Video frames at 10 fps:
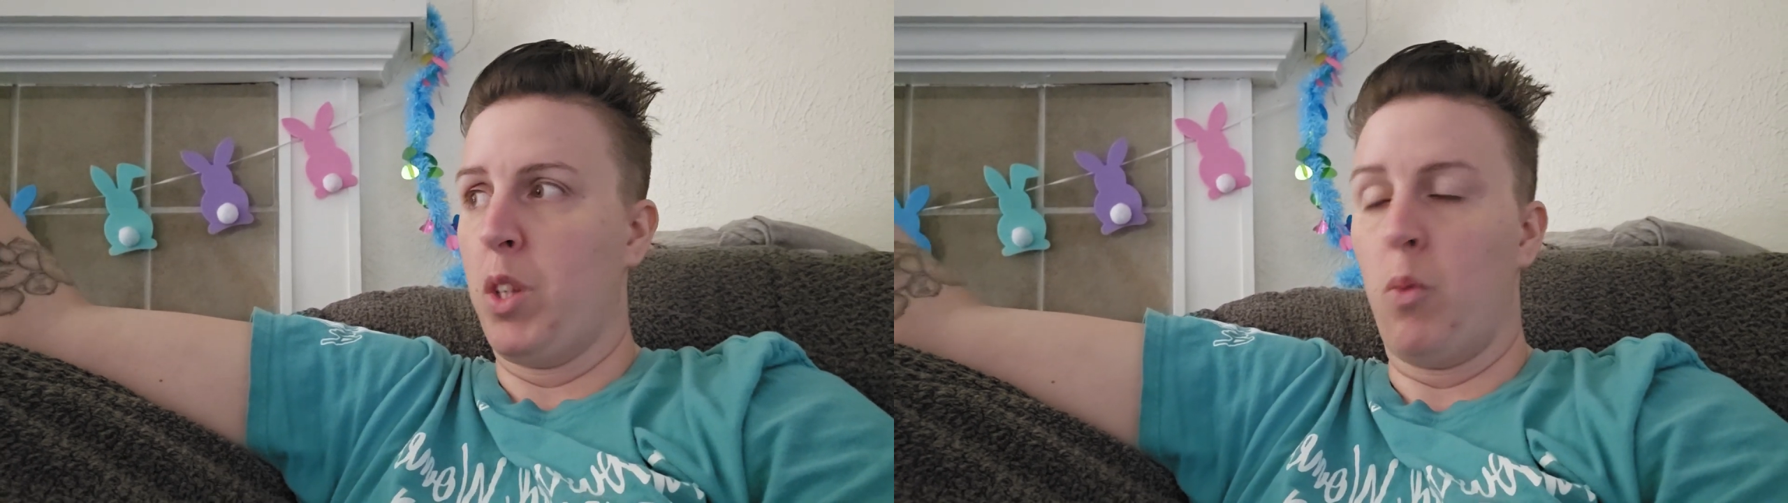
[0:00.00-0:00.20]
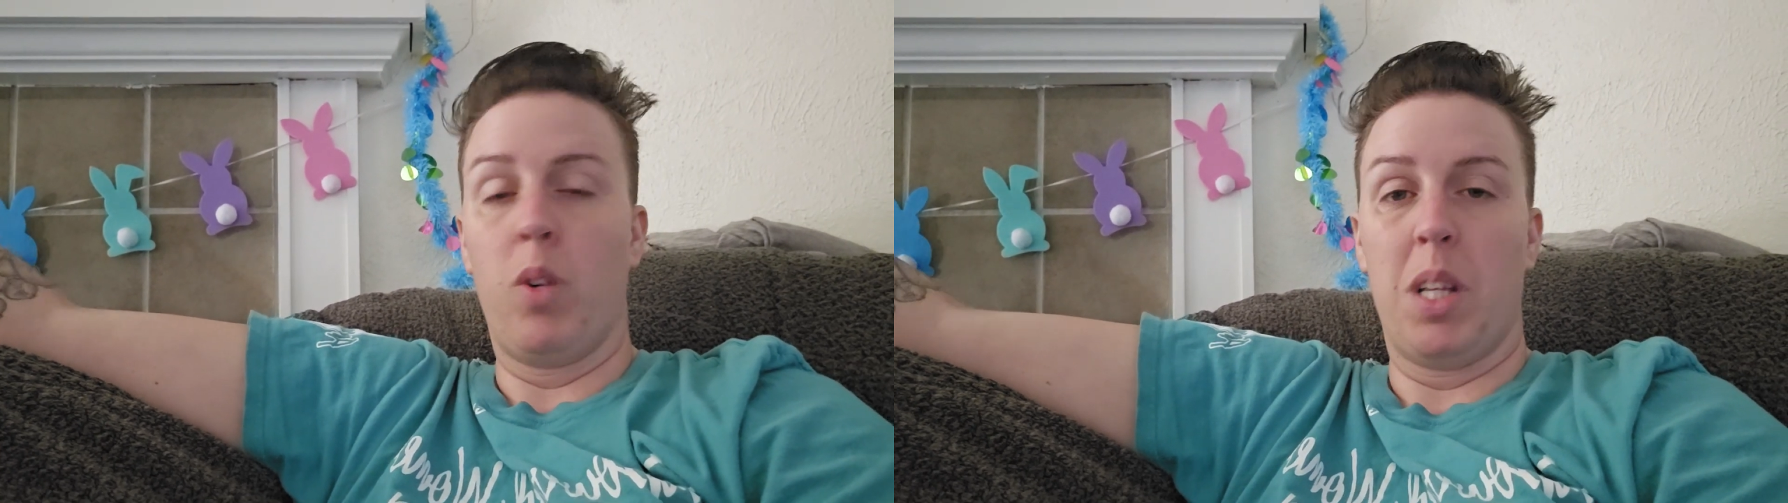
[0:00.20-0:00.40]

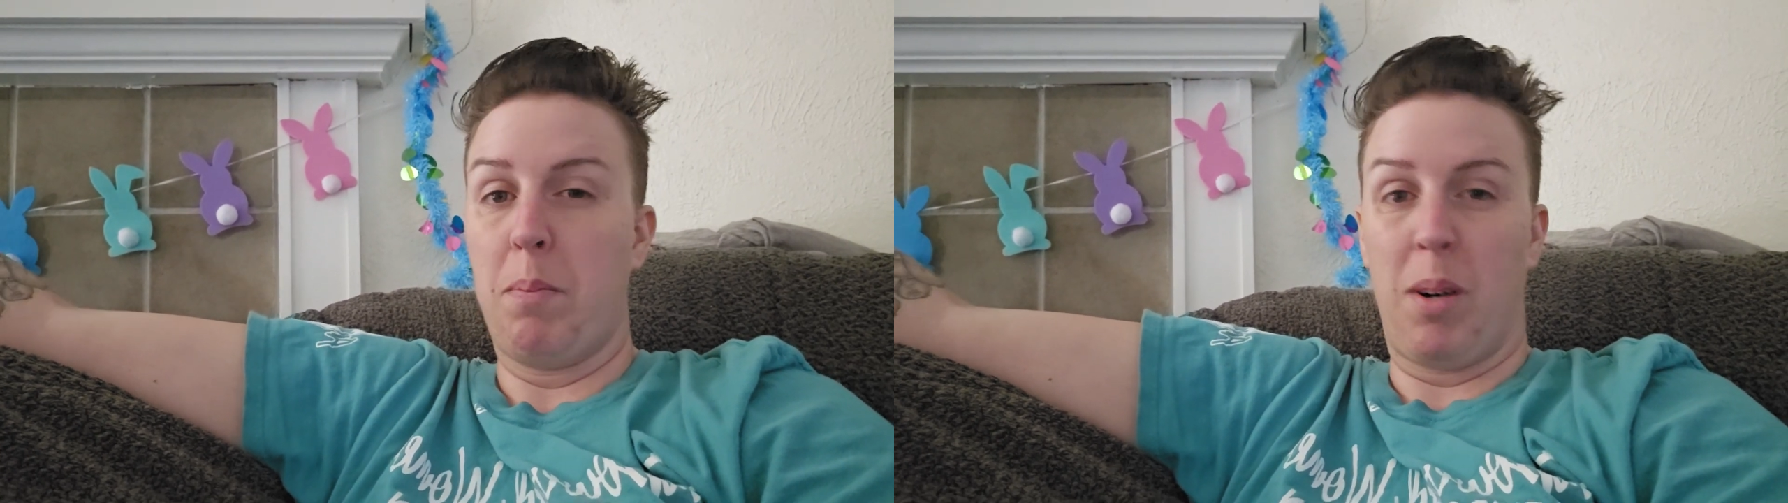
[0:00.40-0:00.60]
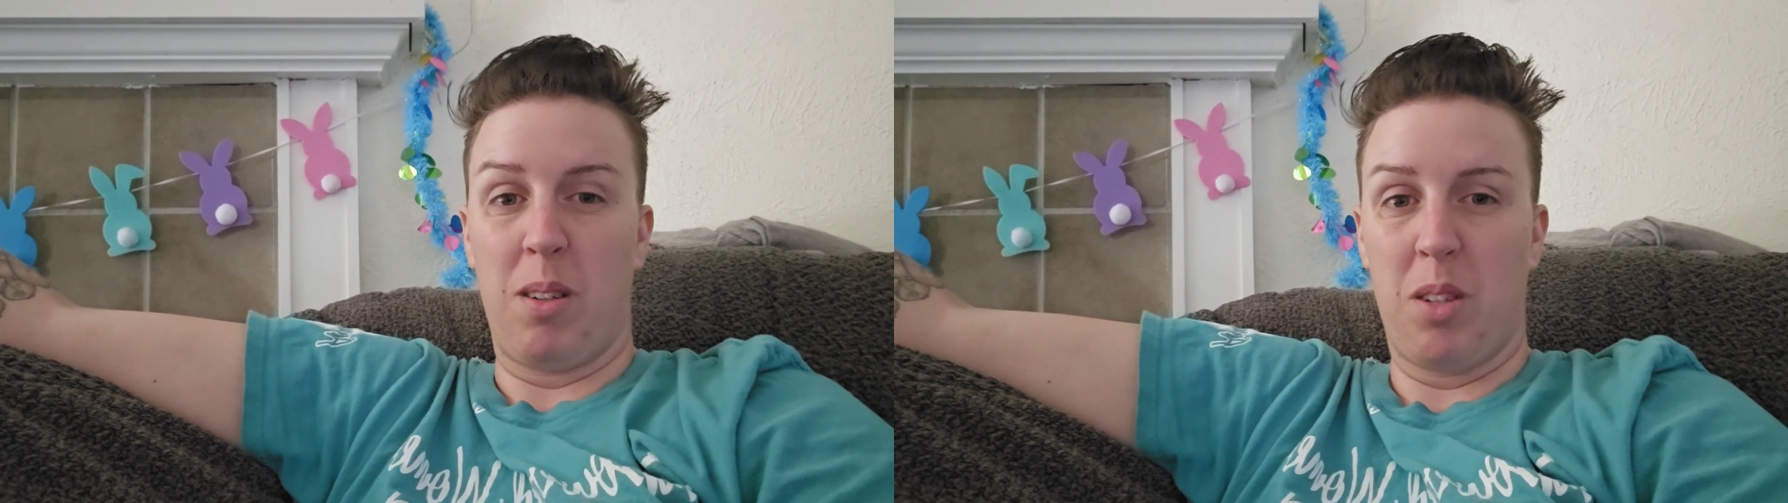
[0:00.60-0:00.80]
really
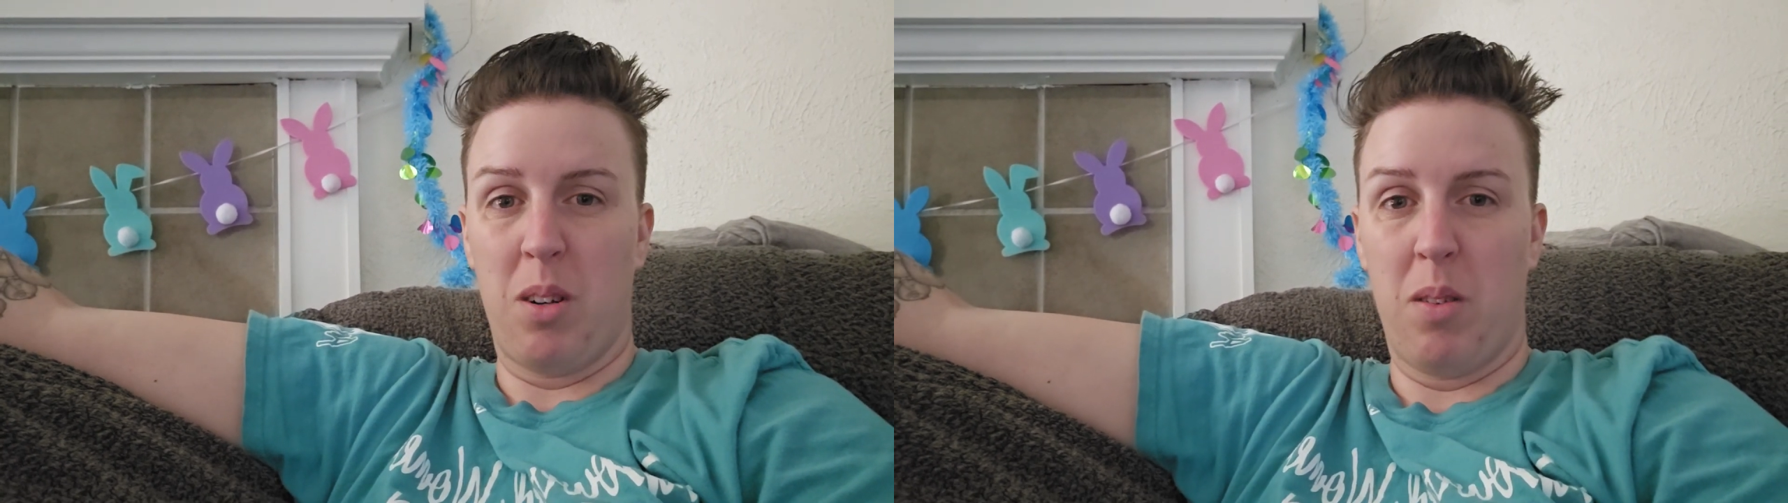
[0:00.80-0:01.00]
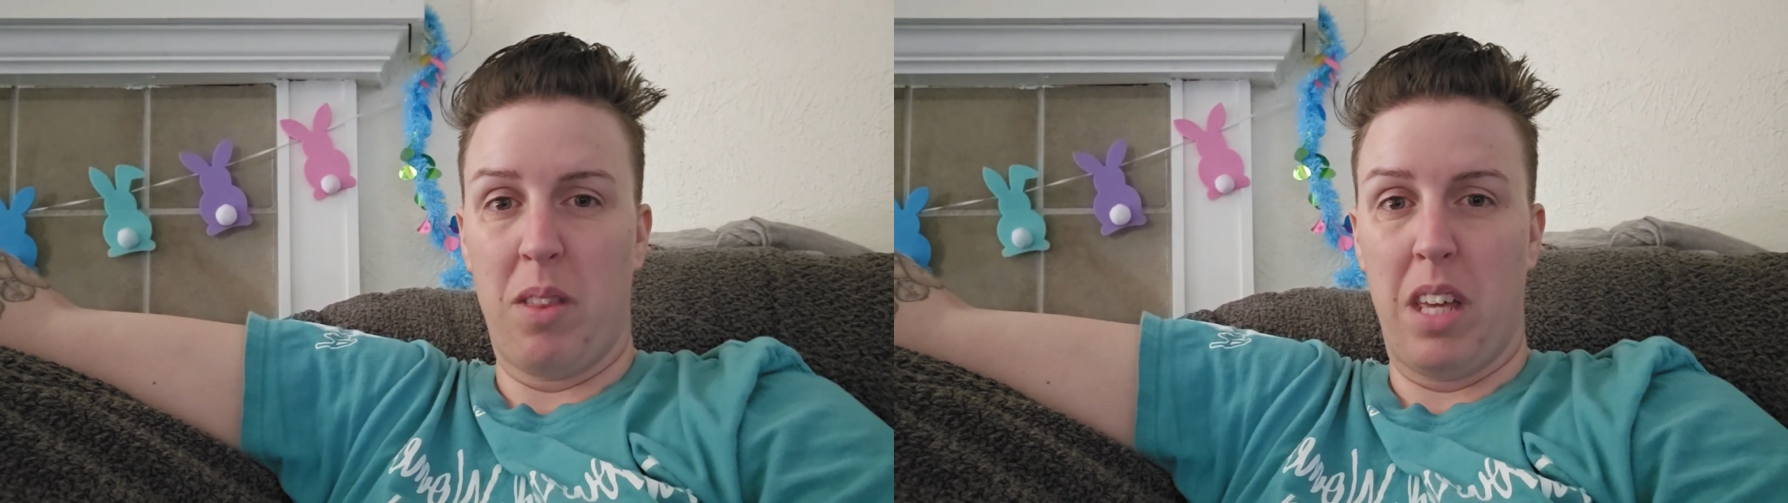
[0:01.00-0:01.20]

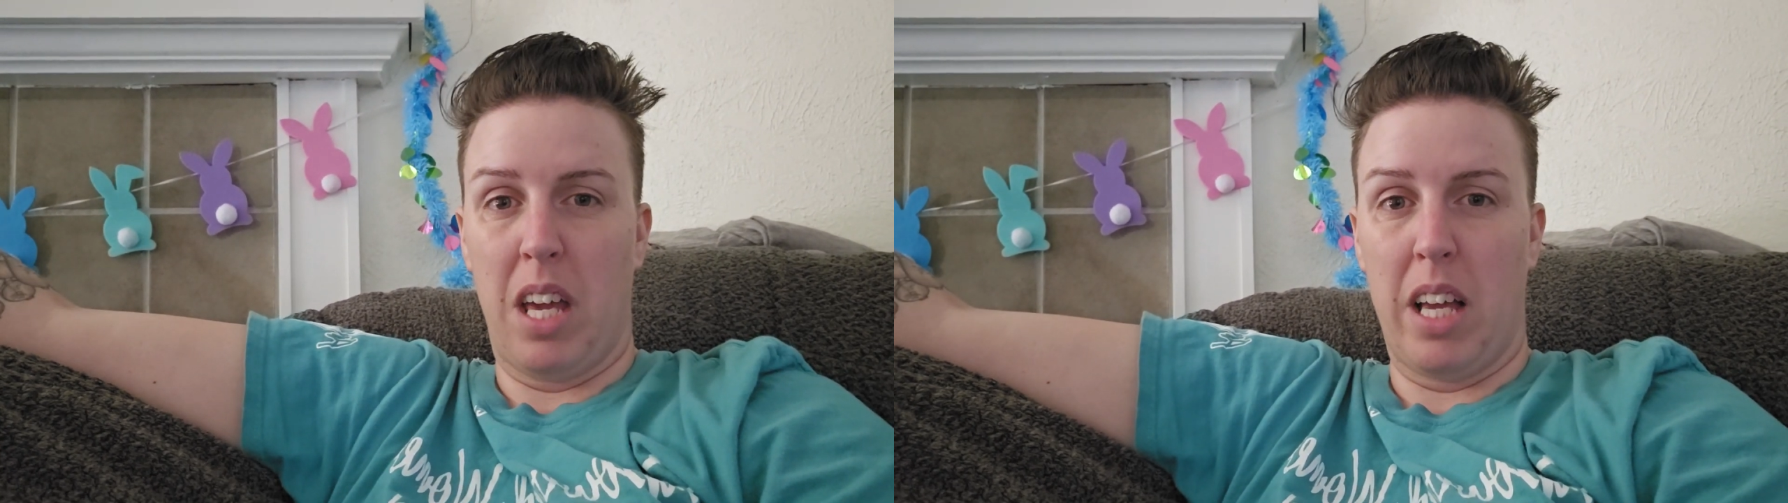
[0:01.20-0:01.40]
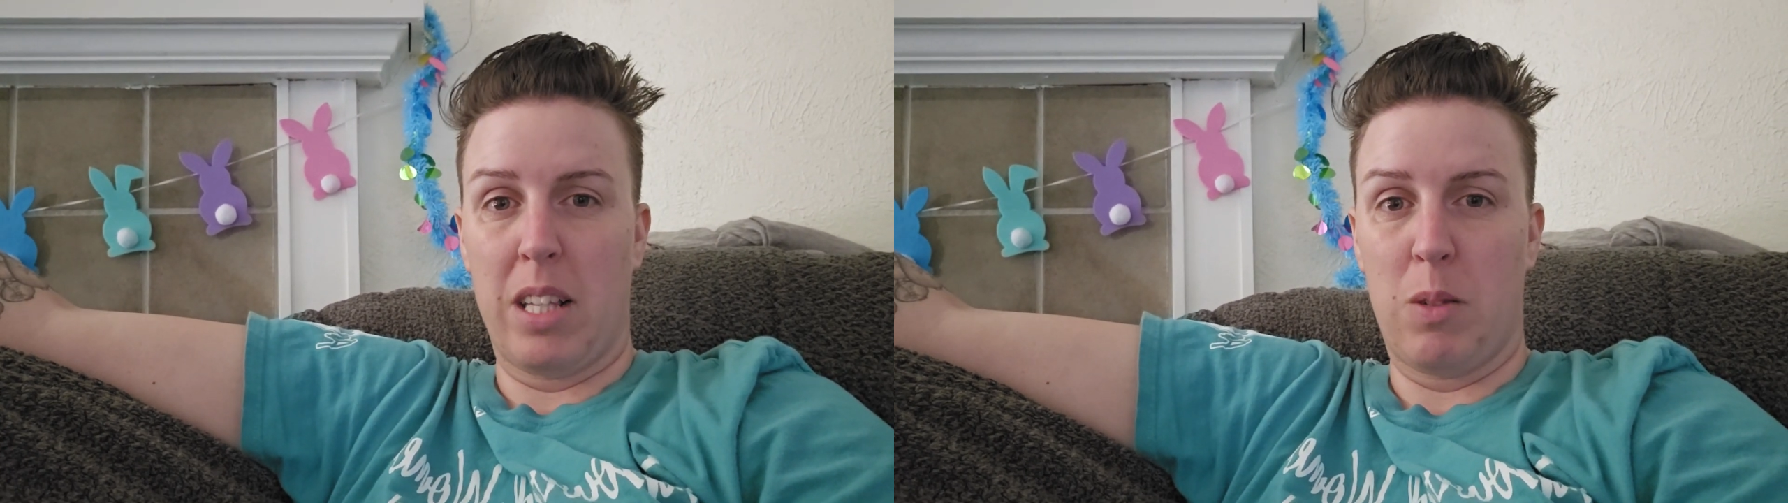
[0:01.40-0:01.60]
personal
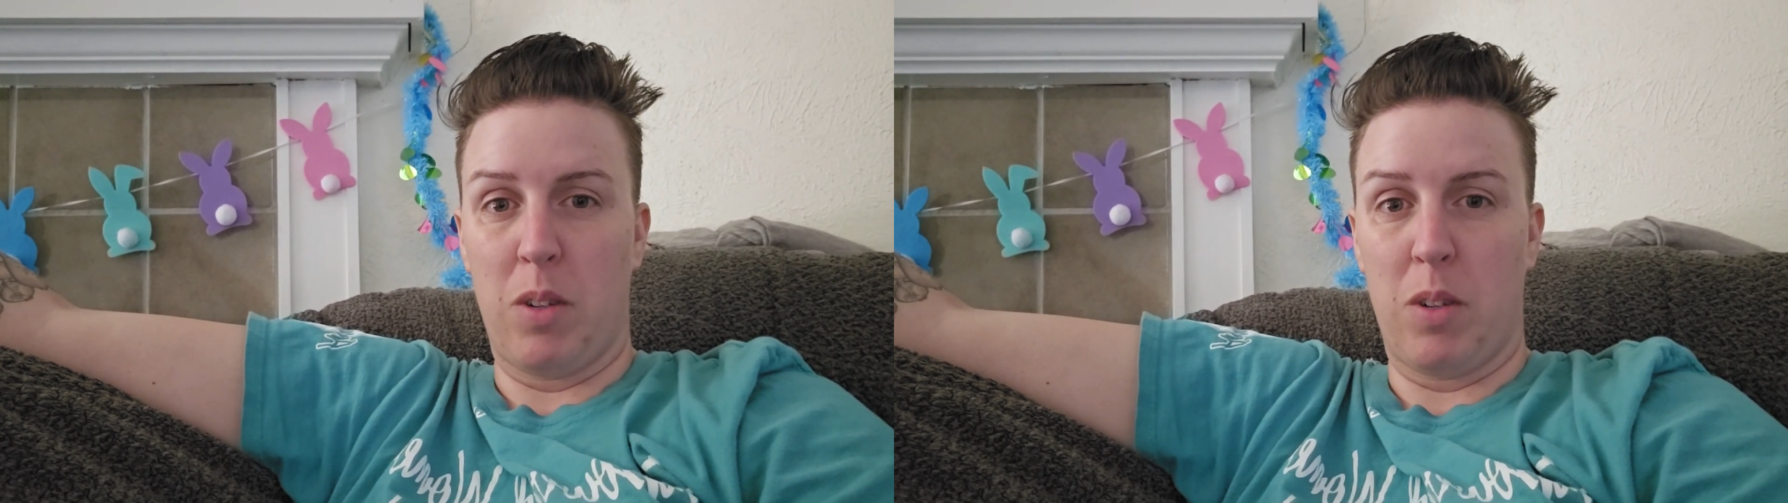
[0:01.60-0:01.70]
things,